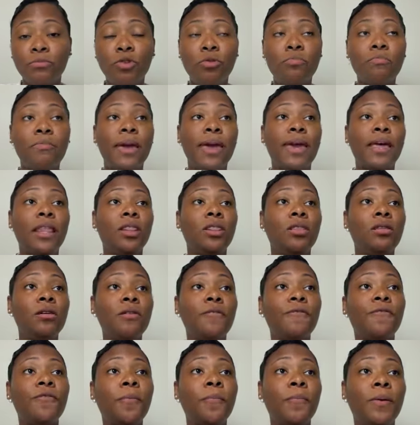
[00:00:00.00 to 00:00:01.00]
You may
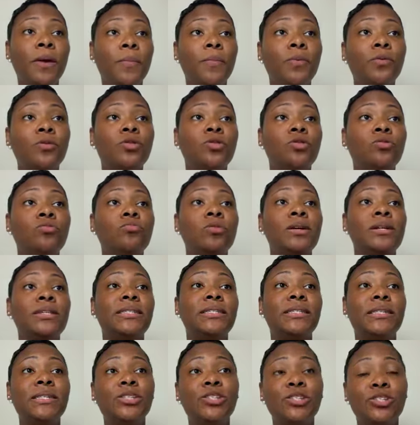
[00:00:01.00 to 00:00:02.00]
look for people to
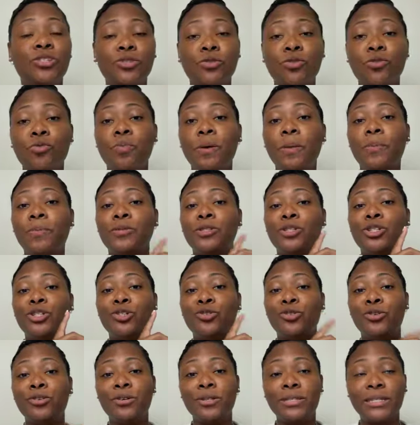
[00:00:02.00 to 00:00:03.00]
assist you, people to
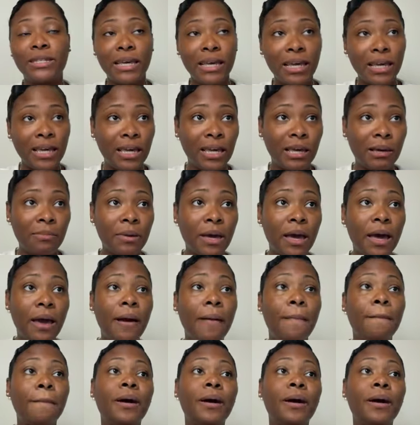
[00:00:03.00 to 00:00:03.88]
join your team.